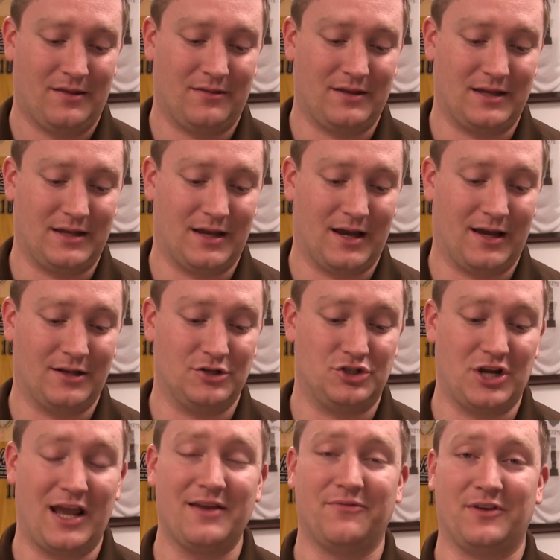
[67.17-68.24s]
The
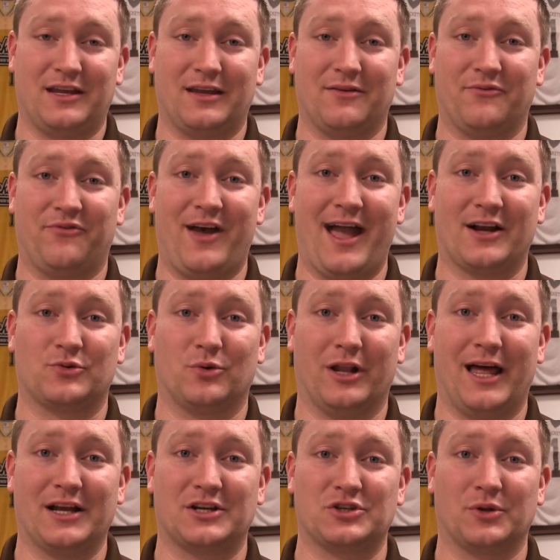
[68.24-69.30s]
JV, in fact,
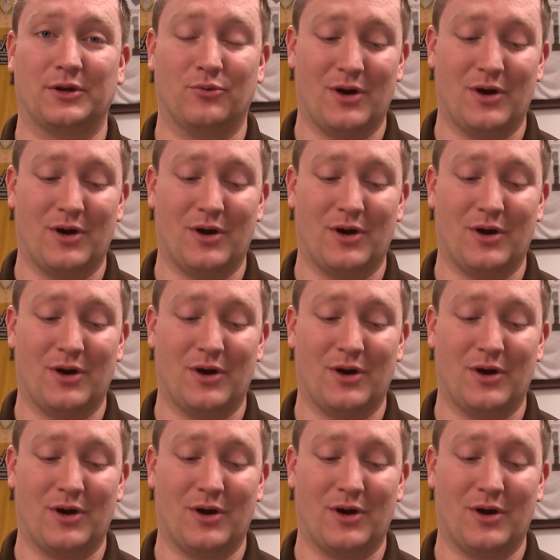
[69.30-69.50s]
will actually